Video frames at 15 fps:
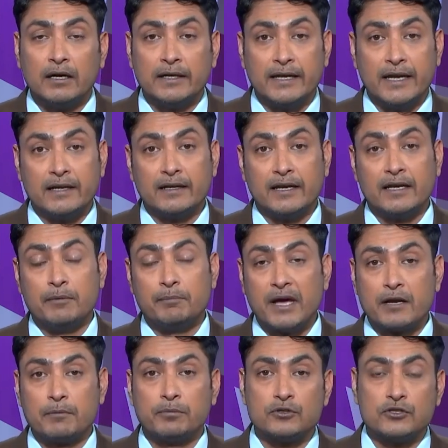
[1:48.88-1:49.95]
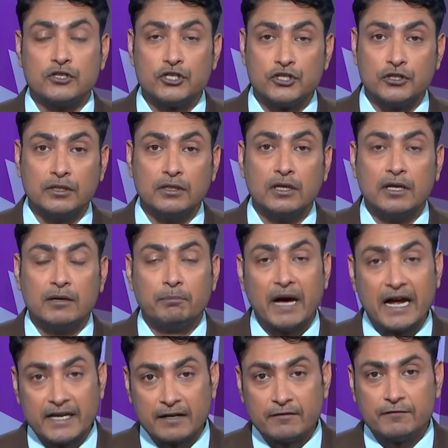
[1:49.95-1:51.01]
in a better position
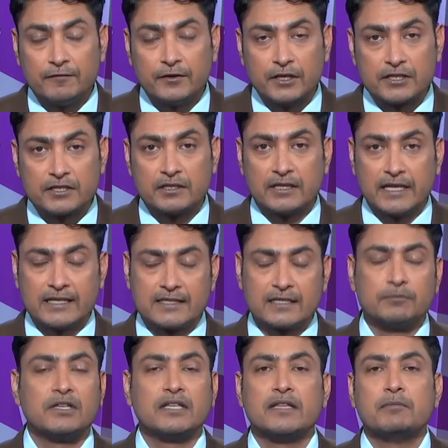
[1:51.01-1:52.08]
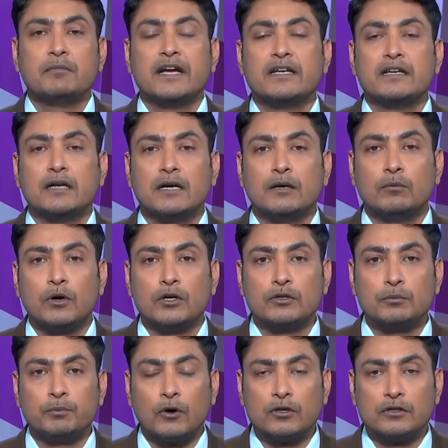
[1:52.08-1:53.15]
batting first? That's something they might want
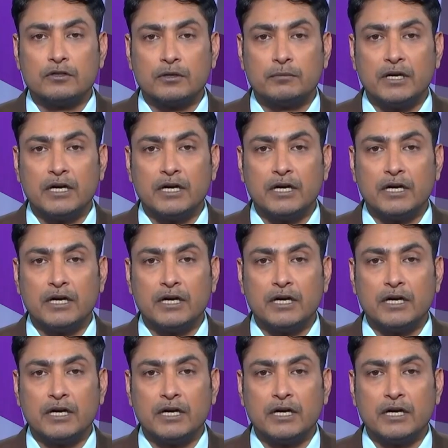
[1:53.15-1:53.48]
to ponder